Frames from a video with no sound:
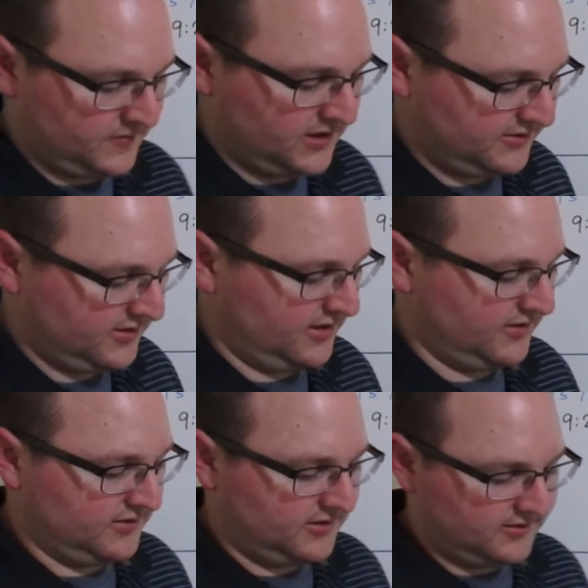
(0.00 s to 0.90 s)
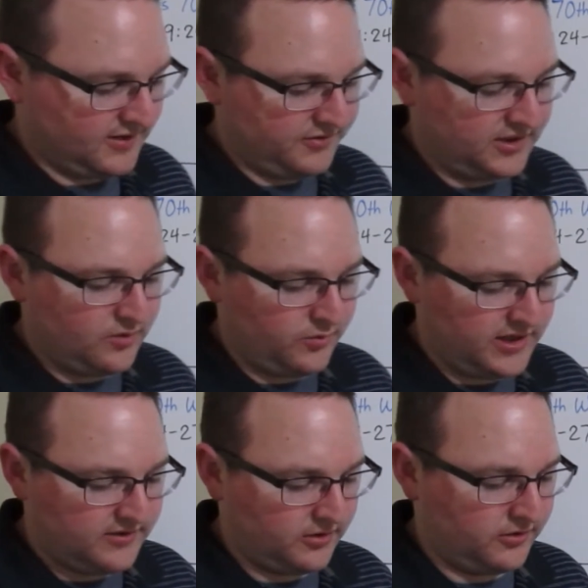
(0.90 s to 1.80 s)
says, 70
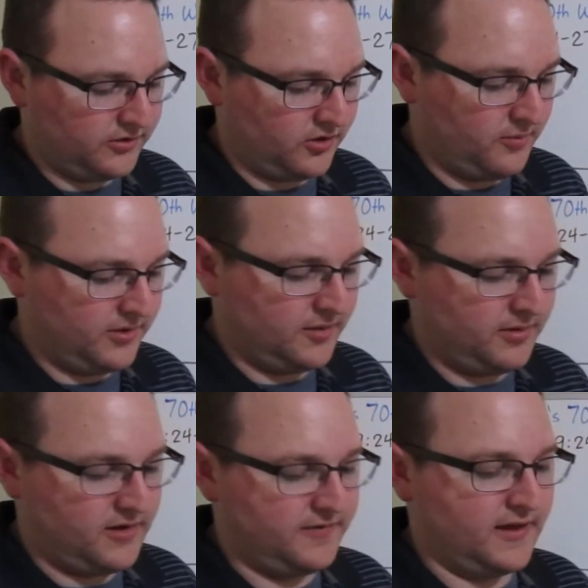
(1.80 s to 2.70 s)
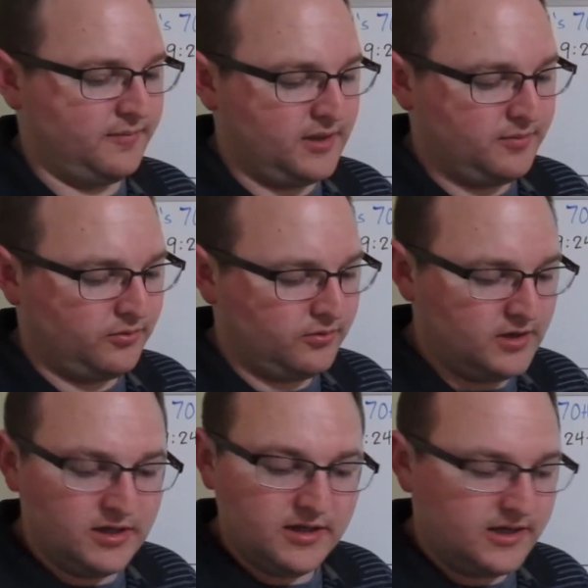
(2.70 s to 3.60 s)
weeks are determined upon thy people
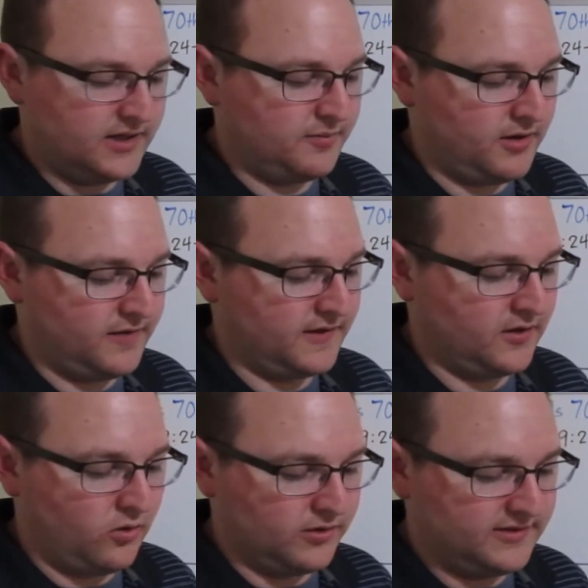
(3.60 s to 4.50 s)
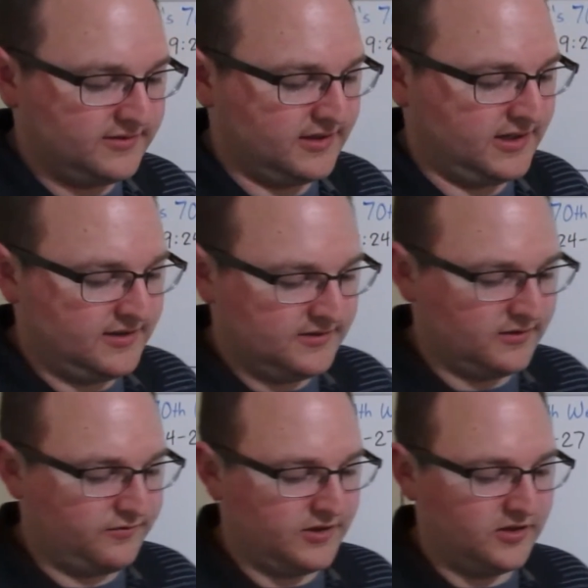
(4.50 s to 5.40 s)
and upon thy holy city to
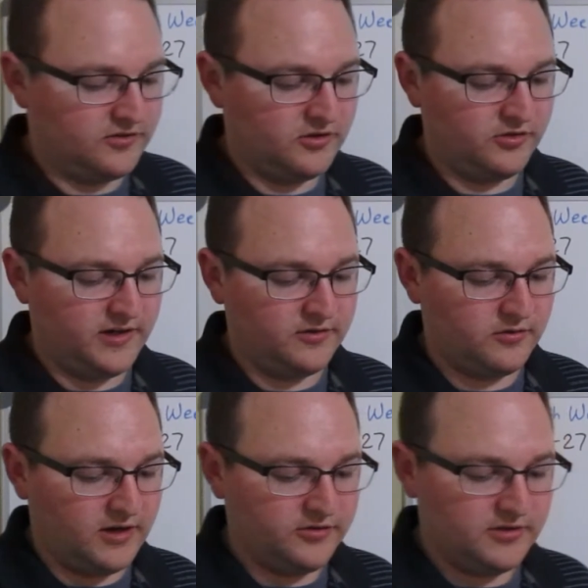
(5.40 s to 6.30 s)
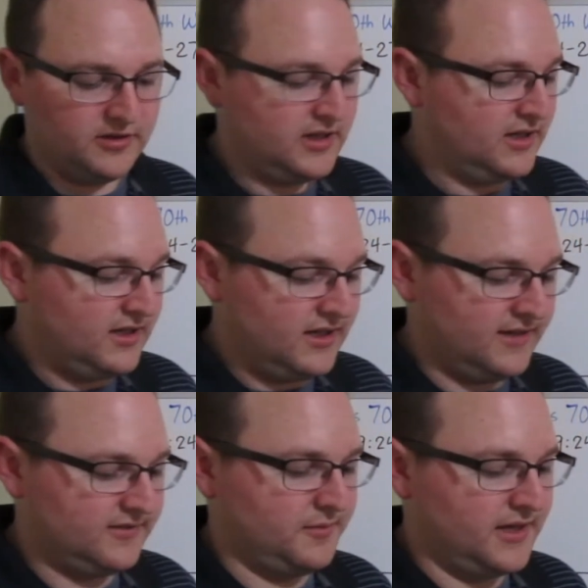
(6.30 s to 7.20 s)
finish the transgression and
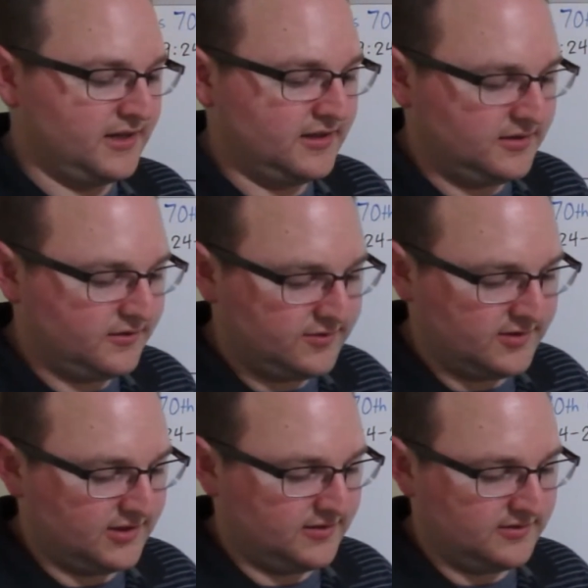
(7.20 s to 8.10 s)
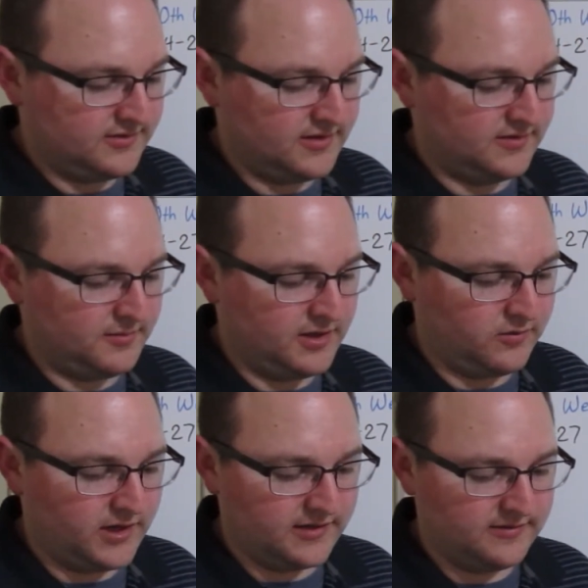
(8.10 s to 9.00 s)
to make an end of sins and to make
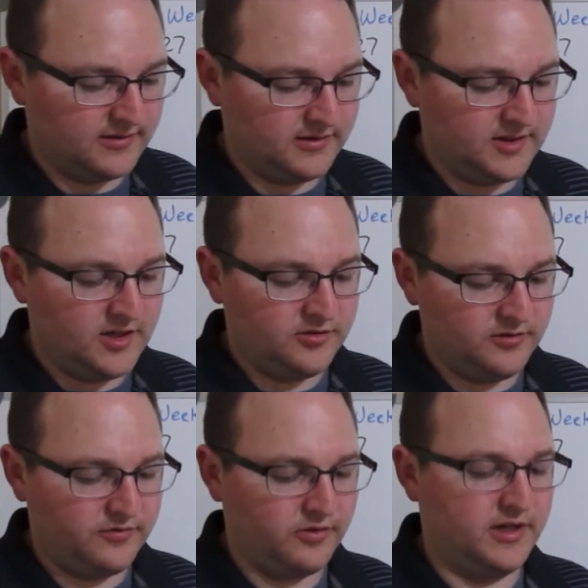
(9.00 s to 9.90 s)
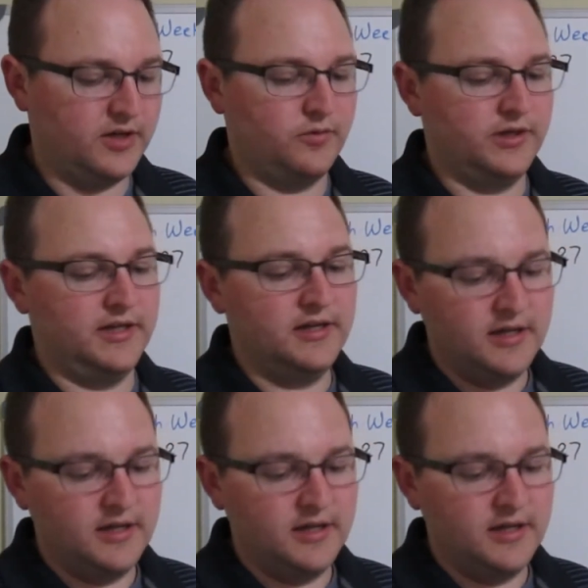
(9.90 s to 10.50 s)
reconciliation for iniquity,